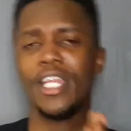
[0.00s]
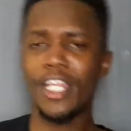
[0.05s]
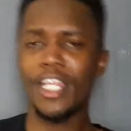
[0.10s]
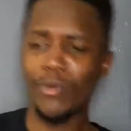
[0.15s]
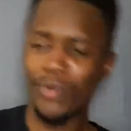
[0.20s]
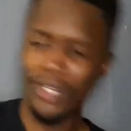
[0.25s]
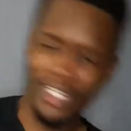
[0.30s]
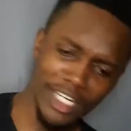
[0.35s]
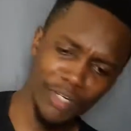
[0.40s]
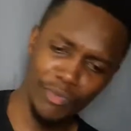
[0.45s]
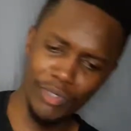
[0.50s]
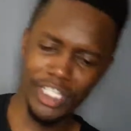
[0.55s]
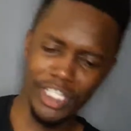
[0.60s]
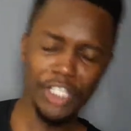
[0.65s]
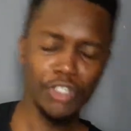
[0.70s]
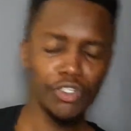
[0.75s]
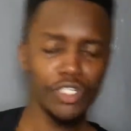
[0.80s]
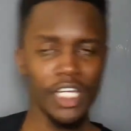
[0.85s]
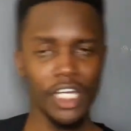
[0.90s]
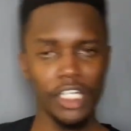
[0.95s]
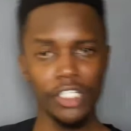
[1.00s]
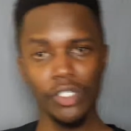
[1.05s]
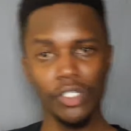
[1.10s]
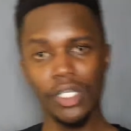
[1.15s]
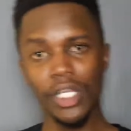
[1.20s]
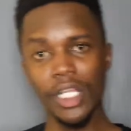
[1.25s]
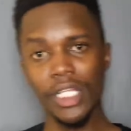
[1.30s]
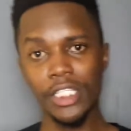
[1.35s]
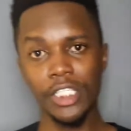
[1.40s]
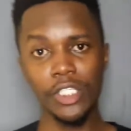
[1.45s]
we're done with the introduction,
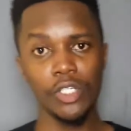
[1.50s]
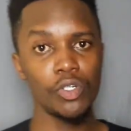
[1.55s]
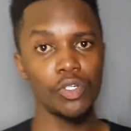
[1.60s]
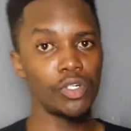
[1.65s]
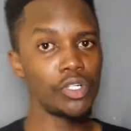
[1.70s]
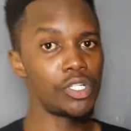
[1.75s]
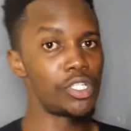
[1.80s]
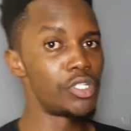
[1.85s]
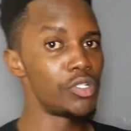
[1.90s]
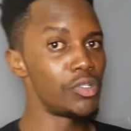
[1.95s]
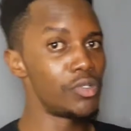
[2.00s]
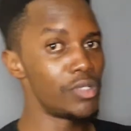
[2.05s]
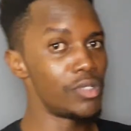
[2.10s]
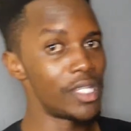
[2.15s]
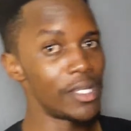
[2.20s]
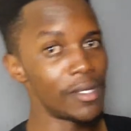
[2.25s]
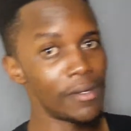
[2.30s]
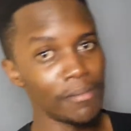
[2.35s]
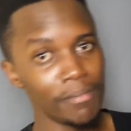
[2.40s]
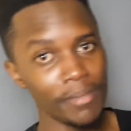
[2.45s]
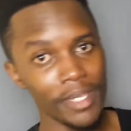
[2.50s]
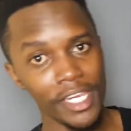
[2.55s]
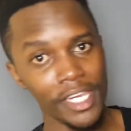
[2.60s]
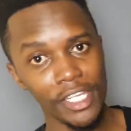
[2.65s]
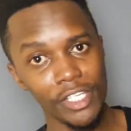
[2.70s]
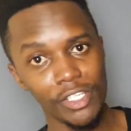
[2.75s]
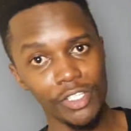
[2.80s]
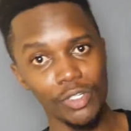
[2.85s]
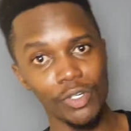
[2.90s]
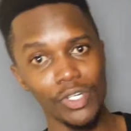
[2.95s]
let's go to the main
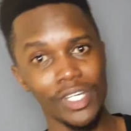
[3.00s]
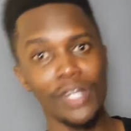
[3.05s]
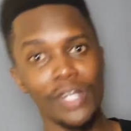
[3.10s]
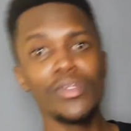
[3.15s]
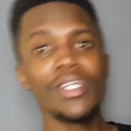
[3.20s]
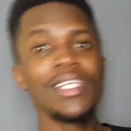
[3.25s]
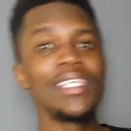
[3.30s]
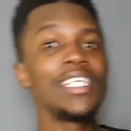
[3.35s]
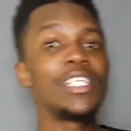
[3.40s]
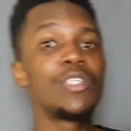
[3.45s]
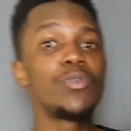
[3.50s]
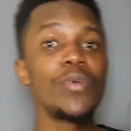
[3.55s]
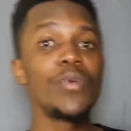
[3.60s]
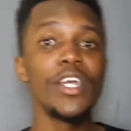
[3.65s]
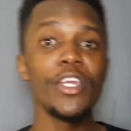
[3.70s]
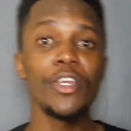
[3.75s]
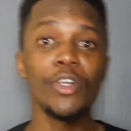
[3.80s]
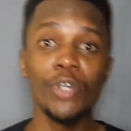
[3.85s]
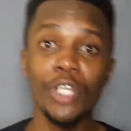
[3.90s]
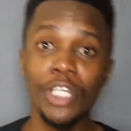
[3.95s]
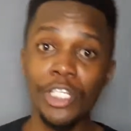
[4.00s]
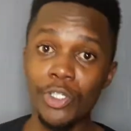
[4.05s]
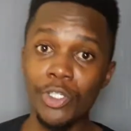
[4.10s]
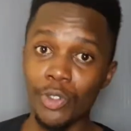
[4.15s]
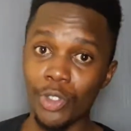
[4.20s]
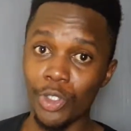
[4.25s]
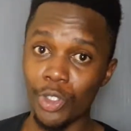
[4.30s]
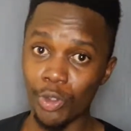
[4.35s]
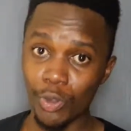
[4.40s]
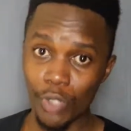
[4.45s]
story. Now this is where you're going to
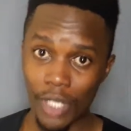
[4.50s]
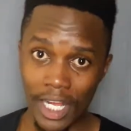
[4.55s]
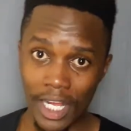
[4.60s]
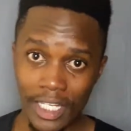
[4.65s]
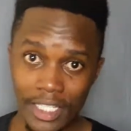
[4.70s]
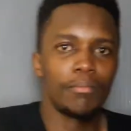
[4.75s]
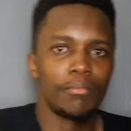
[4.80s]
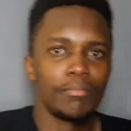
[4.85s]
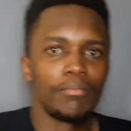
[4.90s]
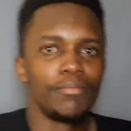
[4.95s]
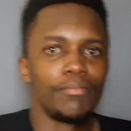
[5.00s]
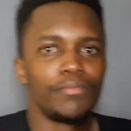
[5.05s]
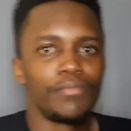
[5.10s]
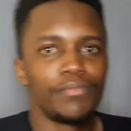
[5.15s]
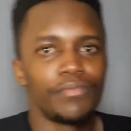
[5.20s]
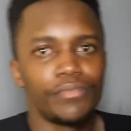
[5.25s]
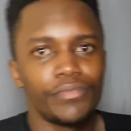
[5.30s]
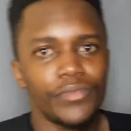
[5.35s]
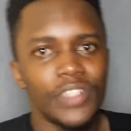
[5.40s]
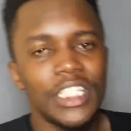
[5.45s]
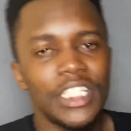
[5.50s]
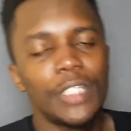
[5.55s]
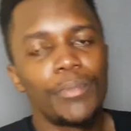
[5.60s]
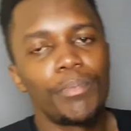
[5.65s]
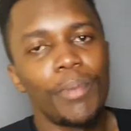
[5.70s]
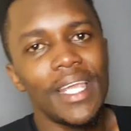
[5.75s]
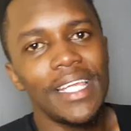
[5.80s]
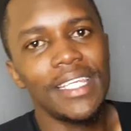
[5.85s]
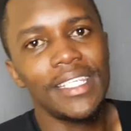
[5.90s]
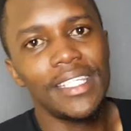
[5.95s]
show us
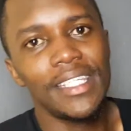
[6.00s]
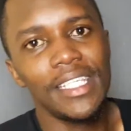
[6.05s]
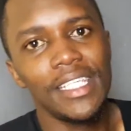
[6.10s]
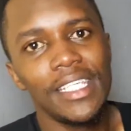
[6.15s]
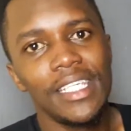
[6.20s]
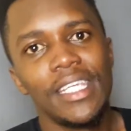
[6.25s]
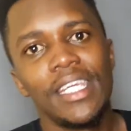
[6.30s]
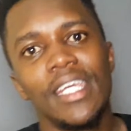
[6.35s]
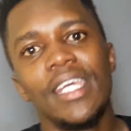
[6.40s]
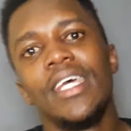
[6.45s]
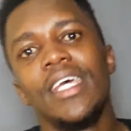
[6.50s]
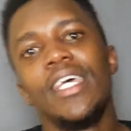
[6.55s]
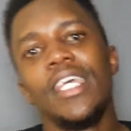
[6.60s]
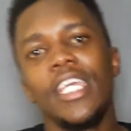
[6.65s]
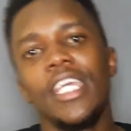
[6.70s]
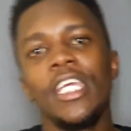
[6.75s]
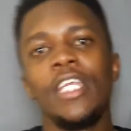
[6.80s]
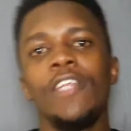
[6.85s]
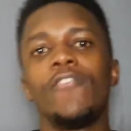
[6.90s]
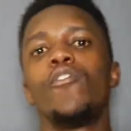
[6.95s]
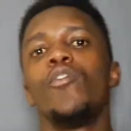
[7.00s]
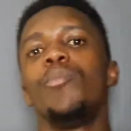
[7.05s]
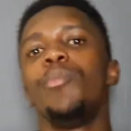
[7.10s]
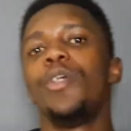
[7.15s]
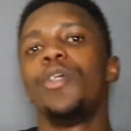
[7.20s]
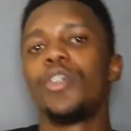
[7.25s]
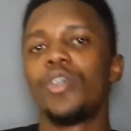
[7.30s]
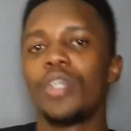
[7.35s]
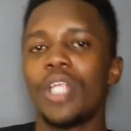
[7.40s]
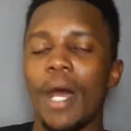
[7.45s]
spicy
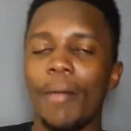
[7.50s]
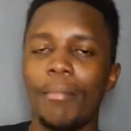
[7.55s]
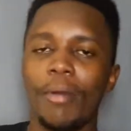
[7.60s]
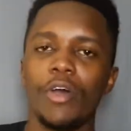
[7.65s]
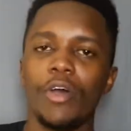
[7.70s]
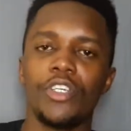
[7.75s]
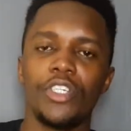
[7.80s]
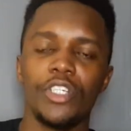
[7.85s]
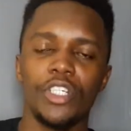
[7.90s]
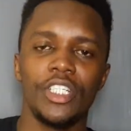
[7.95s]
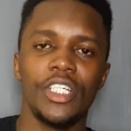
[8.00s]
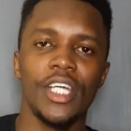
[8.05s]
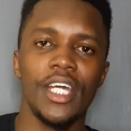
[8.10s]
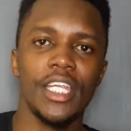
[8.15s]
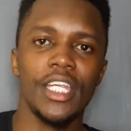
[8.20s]
information about your journey,